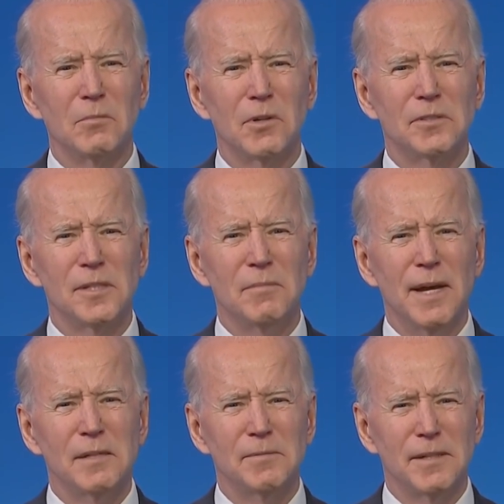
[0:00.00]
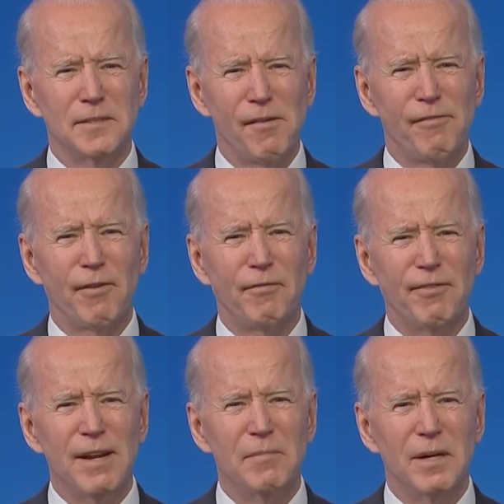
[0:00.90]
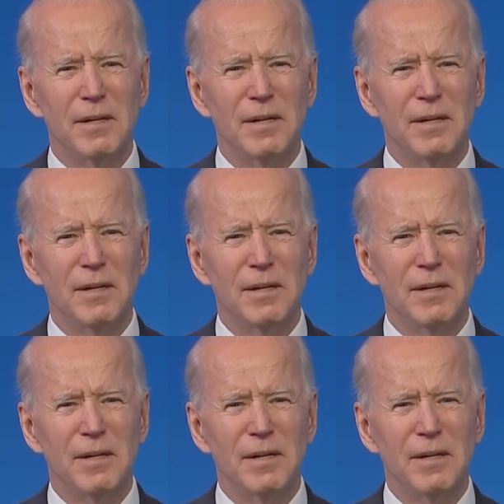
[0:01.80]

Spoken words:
Emergency Management Agency, from FEMA,